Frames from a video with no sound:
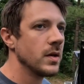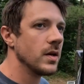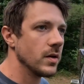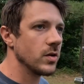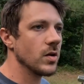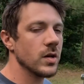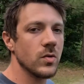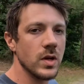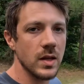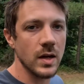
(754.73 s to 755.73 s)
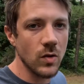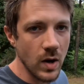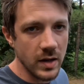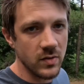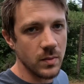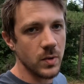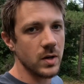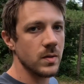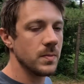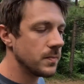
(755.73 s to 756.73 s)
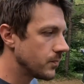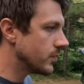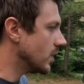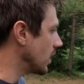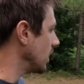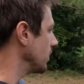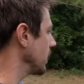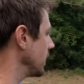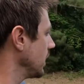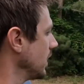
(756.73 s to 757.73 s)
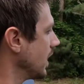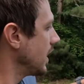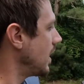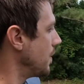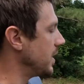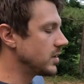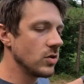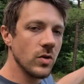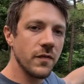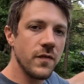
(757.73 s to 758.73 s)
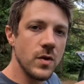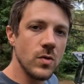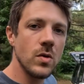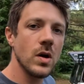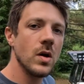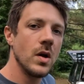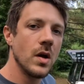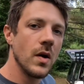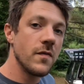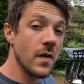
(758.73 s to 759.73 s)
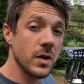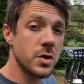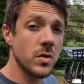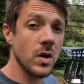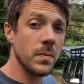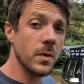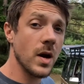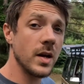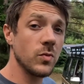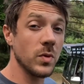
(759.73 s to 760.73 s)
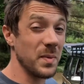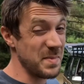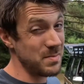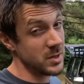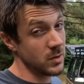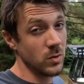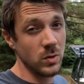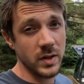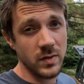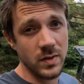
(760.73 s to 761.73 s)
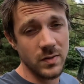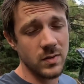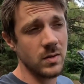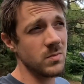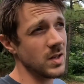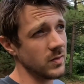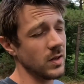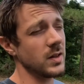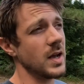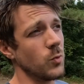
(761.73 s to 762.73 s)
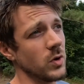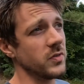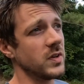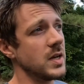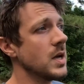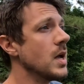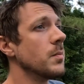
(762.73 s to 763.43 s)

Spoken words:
You know, you're not doing anything crazy, but and I may do a few functional upgrades with maybe the cooling system, things like that. We'll see.